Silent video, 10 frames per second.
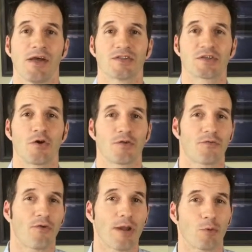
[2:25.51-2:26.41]
So the
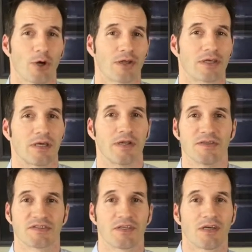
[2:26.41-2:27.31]
framework again
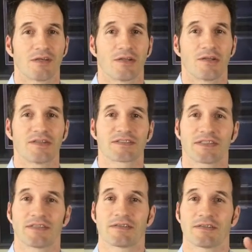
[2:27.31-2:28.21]
is
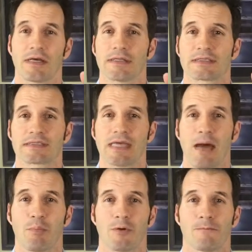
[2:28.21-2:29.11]
listen and
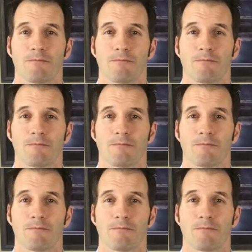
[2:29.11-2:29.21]
step.